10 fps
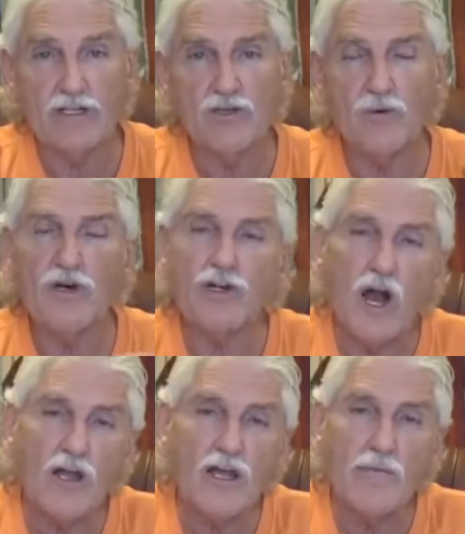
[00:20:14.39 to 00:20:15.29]
So when you're
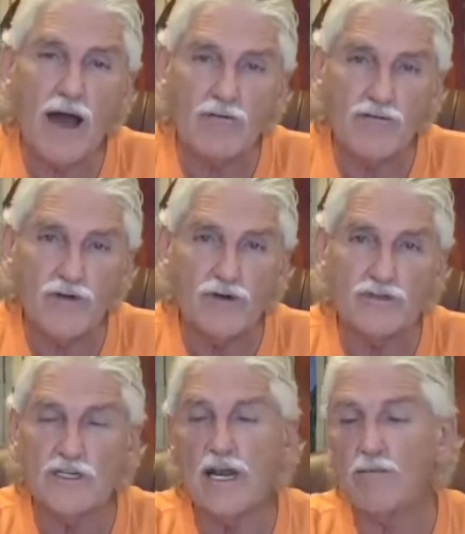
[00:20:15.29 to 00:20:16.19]
talking about
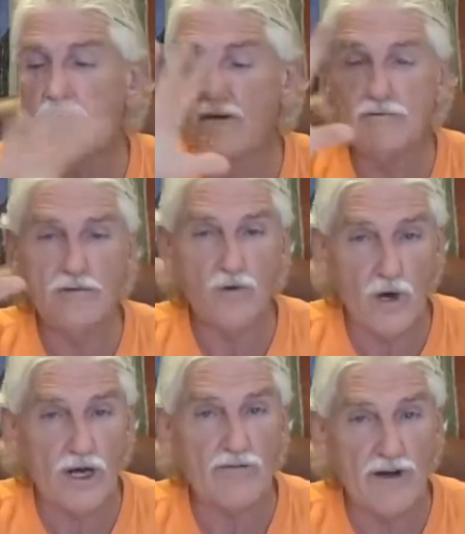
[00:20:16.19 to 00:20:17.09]
fruits, and let me
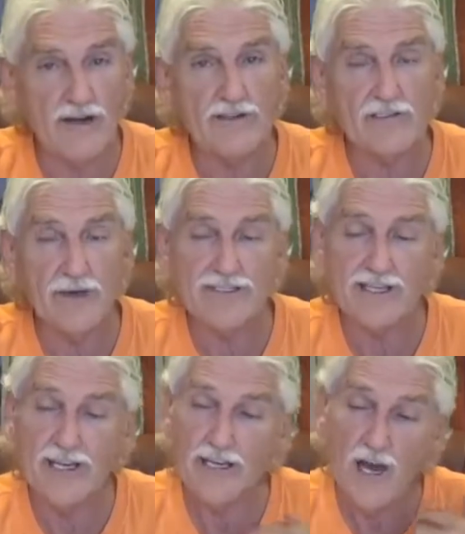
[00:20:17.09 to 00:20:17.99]
qualify this by
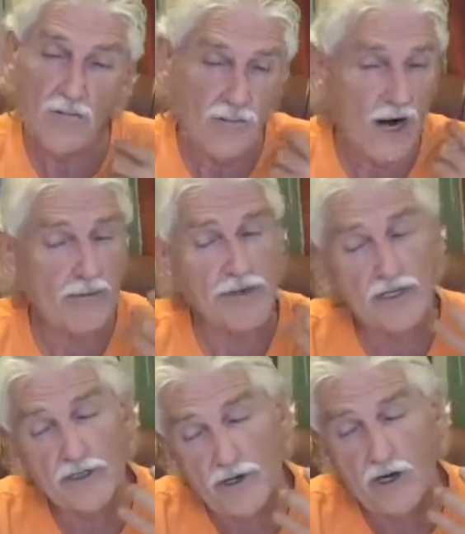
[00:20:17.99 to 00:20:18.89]
saying
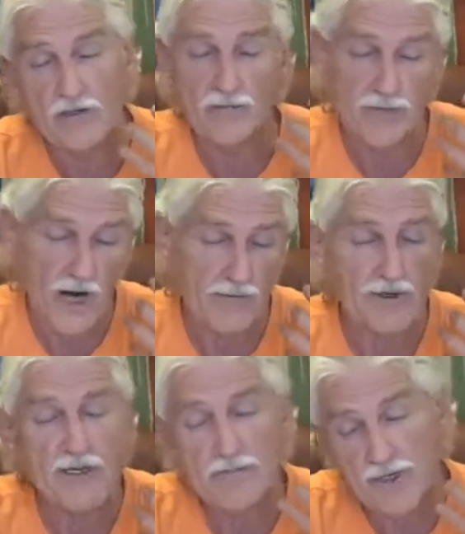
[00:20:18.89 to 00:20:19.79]
properly grown,
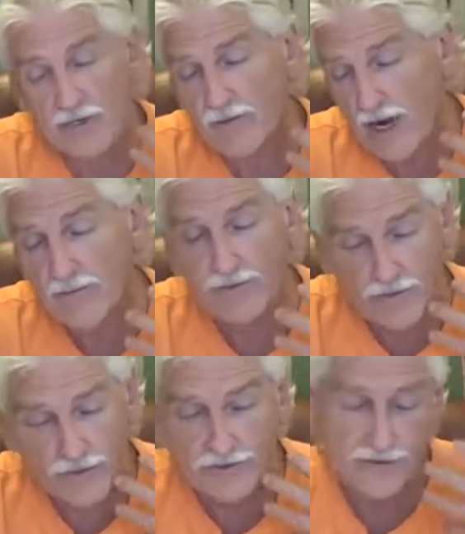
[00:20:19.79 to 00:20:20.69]
properly picked ripe
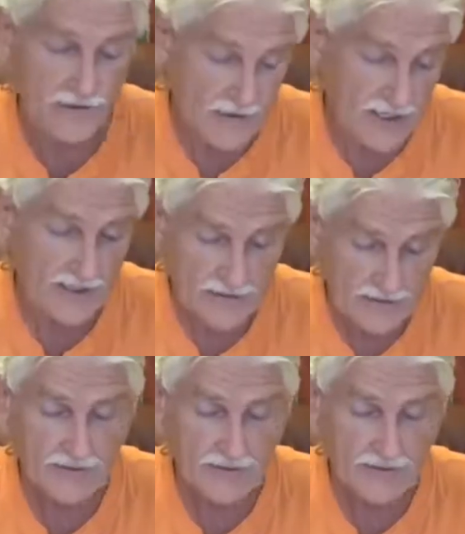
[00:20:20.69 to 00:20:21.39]
fruits, okay?